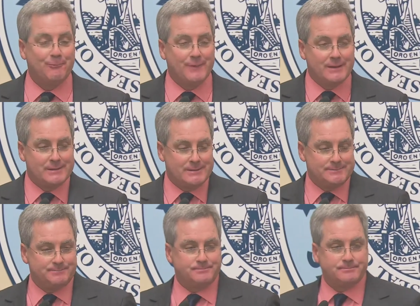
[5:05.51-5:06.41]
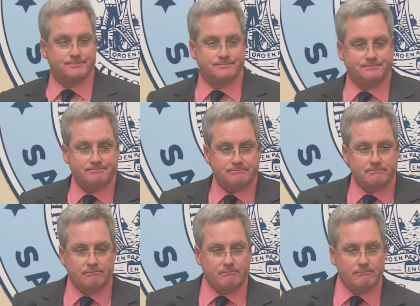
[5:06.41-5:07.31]

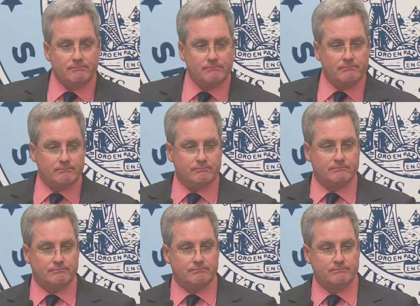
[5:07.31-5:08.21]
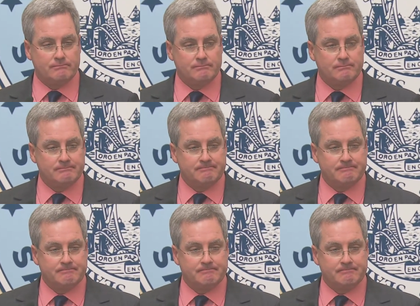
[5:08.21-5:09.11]

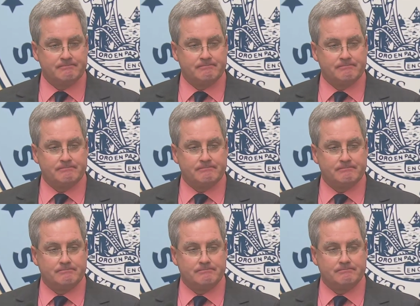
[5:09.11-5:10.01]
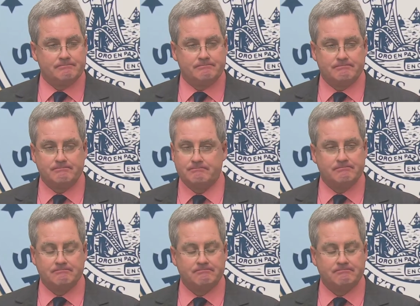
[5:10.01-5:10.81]
Nothing is said.